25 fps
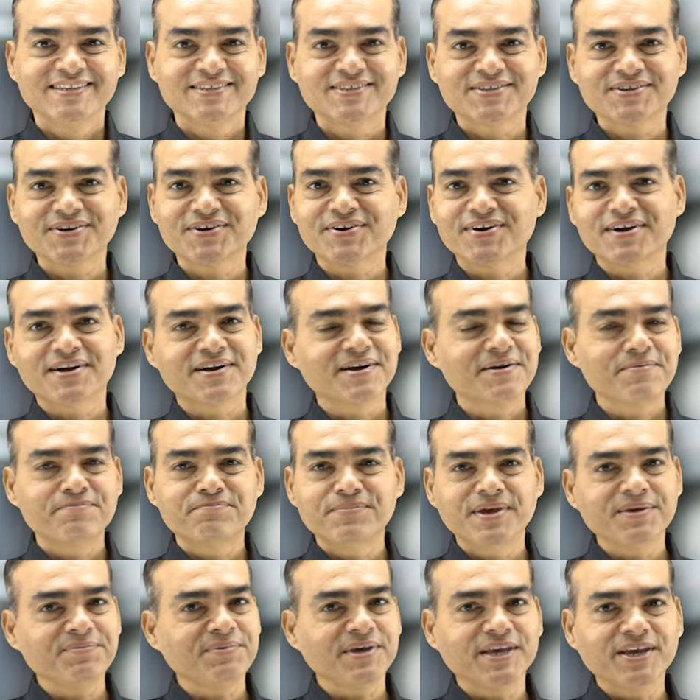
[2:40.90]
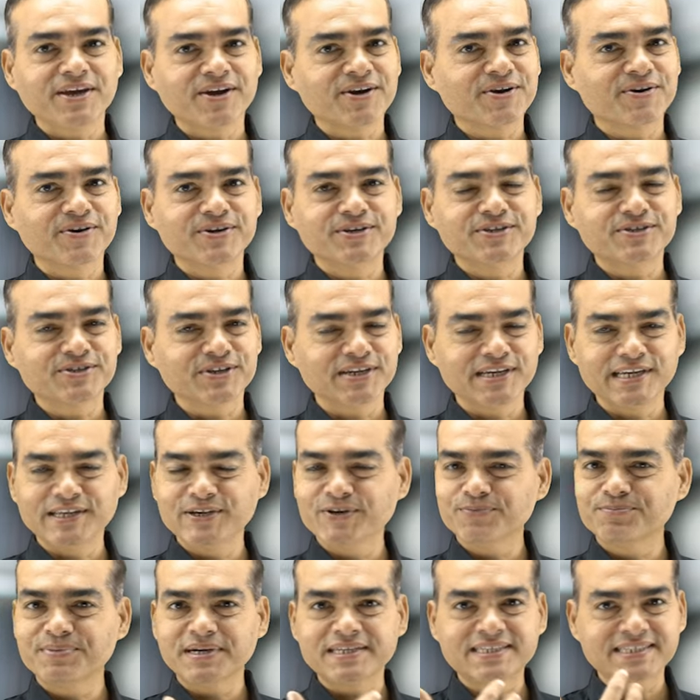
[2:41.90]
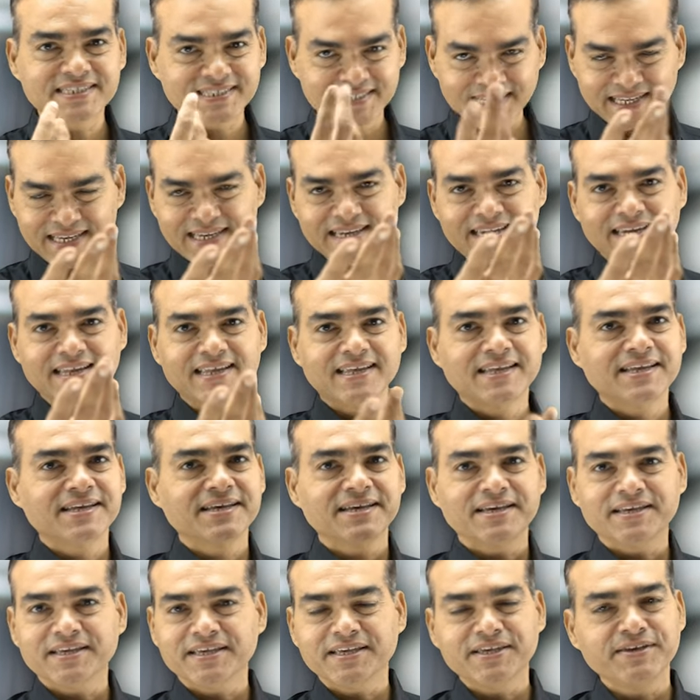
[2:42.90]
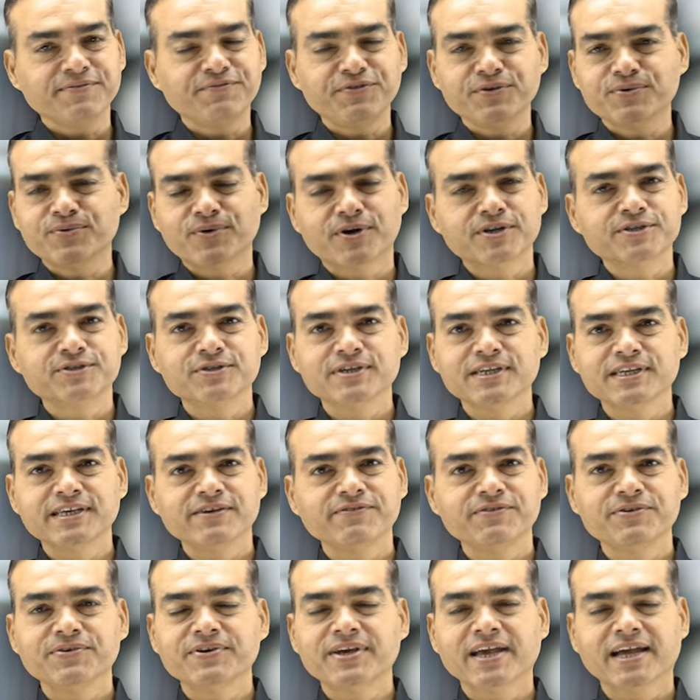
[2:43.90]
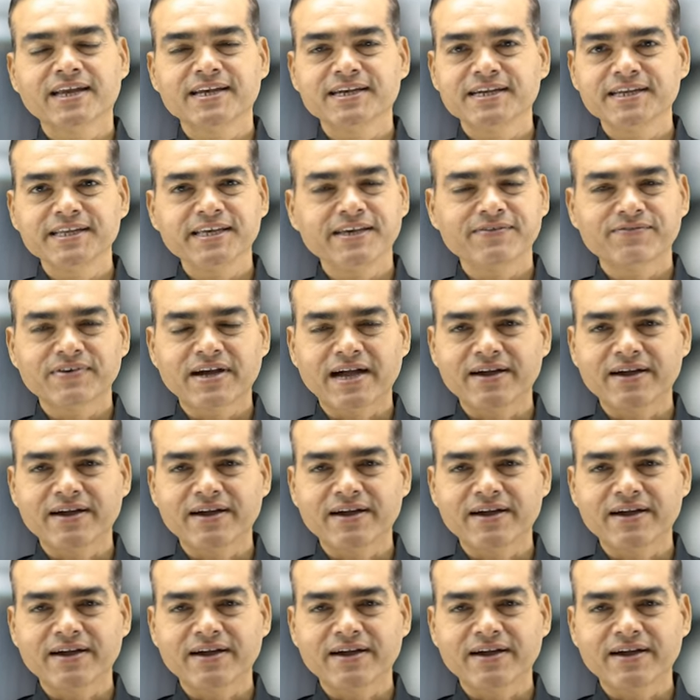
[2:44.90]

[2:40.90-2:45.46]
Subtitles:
So maybe you're going to leave, but still, if you want to leave, you can leave.